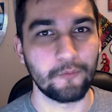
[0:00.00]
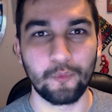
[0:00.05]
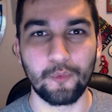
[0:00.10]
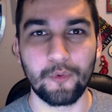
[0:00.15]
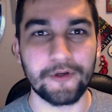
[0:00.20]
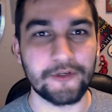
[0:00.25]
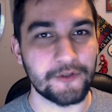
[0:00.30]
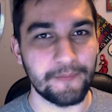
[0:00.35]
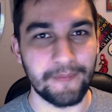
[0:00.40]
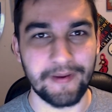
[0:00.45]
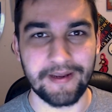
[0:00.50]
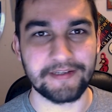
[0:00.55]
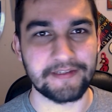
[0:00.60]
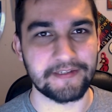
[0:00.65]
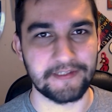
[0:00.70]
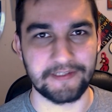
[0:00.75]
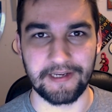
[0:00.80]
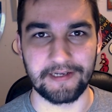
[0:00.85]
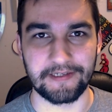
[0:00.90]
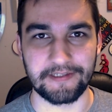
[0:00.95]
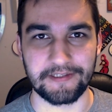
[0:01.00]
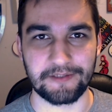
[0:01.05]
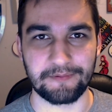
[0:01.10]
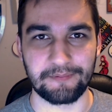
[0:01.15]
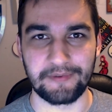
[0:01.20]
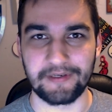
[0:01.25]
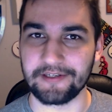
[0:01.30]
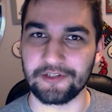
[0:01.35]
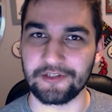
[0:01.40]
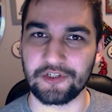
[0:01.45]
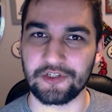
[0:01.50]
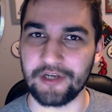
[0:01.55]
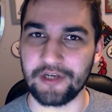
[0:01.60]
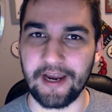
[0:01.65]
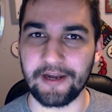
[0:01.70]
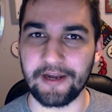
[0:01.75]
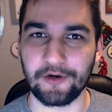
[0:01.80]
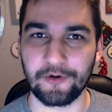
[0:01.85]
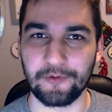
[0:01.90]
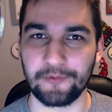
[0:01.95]
which makes sense because
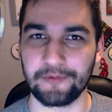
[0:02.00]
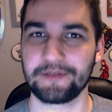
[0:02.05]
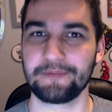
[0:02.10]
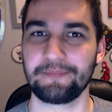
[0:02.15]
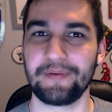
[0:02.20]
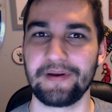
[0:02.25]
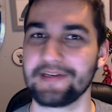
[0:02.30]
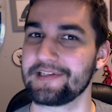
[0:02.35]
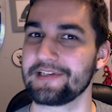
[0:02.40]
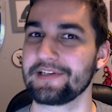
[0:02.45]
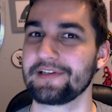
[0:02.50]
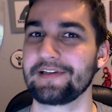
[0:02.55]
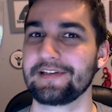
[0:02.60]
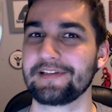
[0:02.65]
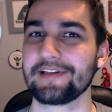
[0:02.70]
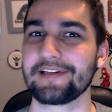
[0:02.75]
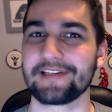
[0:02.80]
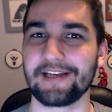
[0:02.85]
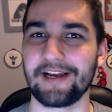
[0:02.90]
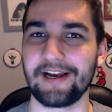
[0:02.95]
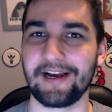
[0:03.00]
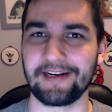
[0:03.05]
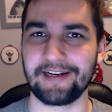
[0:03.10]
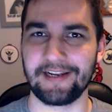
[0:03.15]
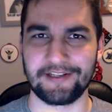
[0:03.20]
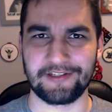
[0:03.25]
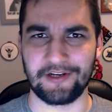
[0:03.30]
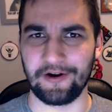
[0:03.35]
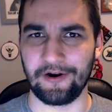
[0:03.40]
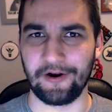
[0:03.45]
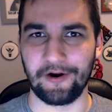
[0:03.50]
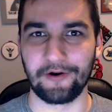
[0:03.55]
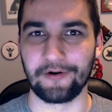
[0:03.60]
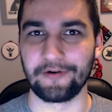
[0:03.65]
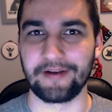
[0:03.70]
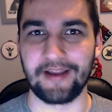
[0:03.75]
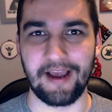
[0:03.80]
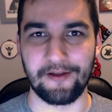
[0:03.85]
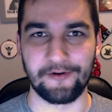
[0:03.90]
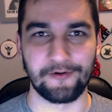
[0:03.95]
Shatter was basically designed as a
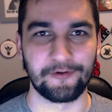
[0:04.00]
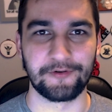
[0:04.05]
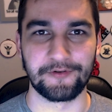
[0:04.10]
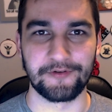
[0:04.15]
hard counter